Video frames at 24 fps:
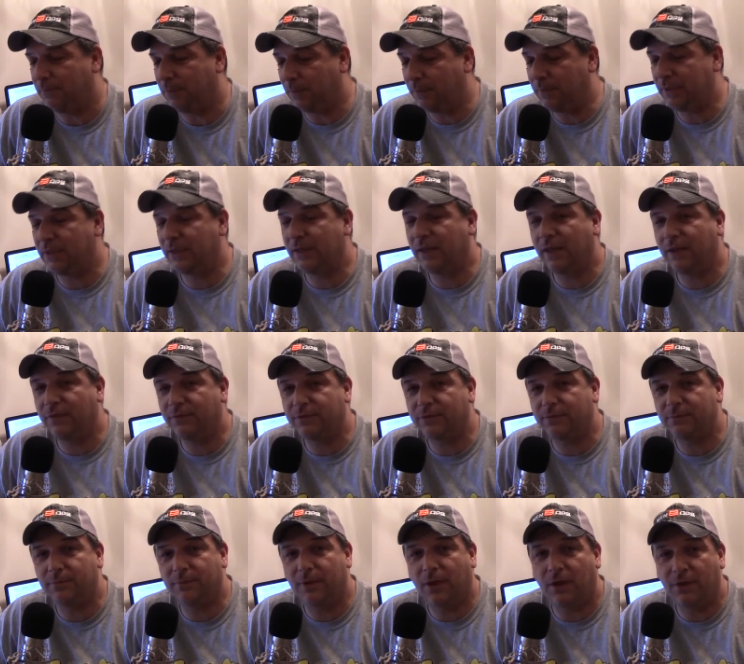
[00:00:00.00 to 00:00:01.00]
But we did have
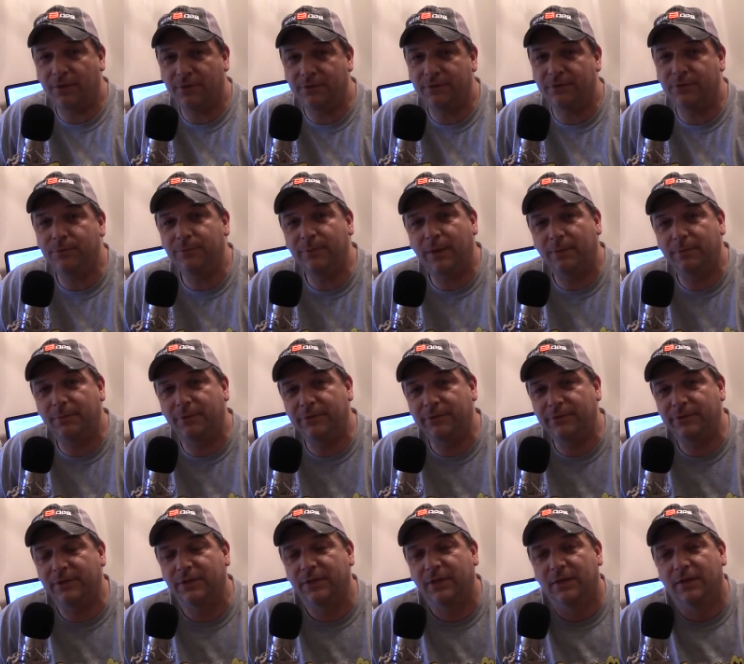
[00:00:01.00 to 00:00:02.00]
some other new
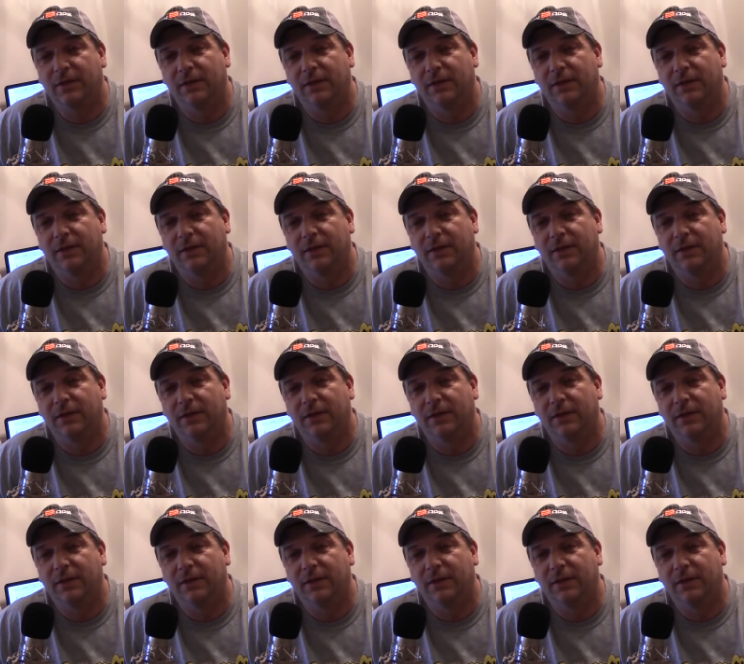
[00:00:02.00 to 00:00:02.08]
members.